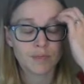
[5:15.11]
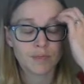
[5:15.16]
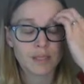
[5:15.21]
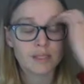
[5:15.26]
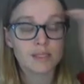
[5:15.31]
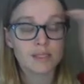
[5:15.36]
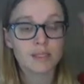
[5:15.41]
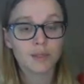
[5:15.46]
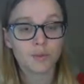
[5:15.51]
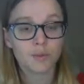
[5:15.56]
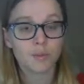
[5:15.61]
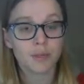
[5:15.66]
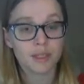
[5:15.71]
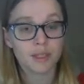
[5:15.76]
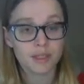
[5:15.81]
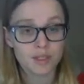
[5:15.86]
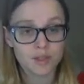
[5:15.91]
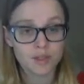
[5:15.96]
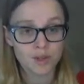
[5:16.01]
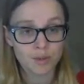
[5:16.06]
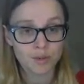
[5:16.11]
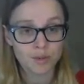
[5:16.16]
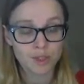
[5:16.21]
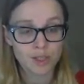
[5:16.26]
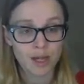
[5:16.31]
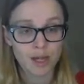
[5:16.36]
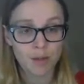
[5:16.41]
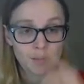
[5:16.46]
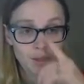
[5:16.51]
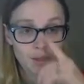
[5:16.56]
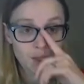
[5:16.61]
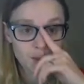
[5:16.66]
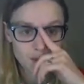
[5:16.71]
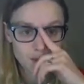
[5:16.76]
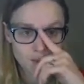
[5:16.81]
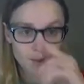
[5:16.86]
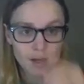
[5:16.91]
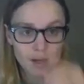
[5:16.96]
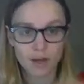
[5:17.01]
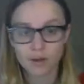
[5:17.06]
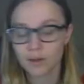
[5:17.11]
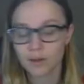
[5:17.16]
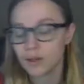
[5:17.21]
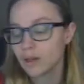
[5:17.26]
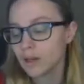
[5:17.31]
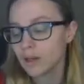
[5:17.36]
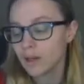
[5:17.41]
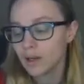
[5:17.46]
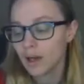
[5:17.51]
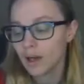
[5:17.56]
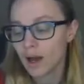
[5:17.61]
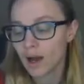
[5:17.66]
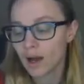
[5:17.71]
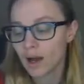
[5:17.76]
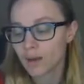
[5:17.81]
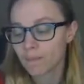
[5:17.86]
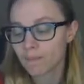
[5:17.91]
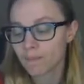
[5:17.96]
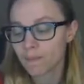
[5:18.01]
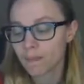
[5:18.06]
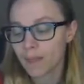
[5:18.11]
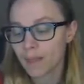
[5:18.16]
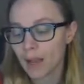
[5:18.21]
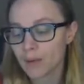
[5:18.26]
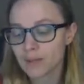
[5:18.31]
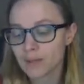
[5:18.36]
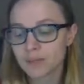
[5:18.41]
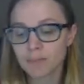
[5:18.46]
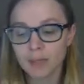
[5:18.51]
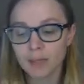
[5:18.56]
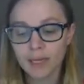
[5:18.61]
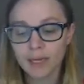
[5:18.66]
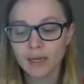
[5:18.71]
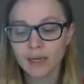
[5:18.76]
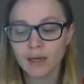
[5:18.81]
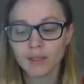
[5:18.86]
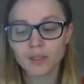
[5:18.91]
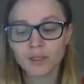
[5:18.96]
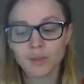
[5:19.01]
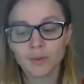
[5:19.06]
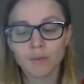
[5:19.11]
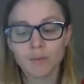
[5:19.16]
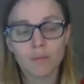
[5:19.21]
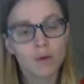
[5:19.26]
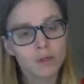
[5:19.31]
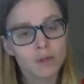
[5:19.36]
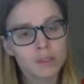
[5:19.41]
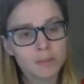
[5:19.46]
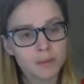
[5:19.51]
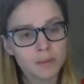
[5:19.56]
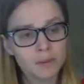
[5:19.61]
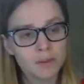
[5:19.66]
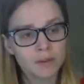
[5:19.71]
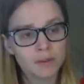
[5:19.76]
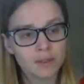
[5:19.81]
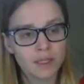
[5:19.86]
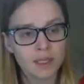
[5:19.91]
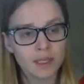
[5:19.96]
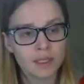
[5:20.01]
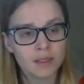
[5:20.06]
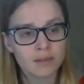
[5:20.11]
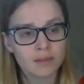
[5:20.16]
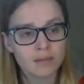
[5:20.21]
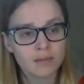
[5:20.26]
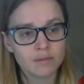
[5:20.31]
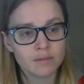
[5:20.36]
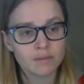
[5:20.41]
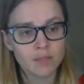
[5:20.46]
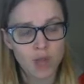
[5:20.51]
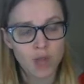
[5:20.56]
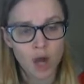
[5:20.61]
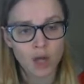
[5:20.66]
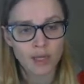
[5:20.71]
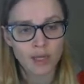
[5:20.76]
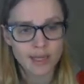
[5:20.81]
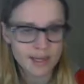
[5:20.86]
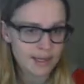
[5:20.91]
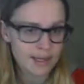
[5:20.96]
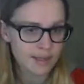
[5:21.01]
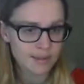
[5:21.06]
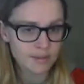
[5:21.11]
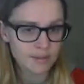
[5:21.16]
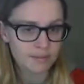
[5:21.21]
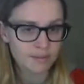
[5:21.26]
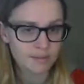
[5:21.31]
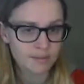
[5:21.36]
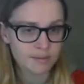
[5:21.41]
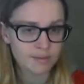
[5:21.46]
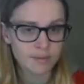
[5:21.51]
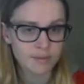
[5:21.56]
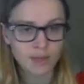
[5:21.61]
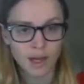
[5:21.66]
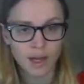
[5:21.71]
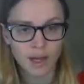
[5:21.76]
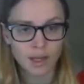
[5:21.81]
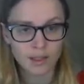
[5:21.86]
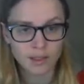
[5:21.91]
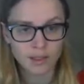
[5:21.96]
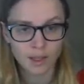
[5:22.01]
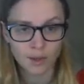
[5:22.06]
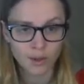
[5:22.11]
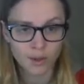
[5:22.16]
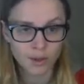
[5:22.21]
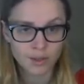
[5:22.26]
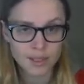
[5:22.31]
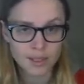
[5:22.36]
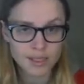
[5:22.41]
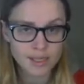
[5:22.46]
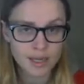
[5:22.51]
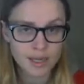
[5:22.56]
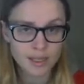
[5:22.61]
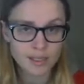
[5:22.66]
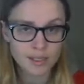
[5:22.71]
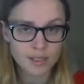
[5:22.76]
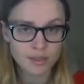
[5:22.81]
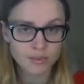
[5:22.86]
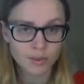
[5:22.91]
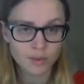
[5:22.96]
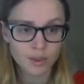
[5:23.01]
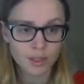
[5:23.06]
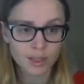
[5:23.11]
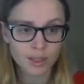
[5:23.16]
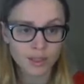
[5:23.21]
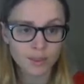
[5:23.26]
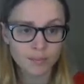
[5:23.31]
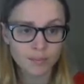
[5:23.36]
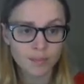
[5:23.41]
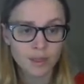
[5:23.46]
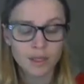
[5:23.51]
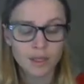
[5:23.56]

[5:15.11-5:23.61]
link will be in the description down below as well. I was planning on doing multiple donkey logo designs for him.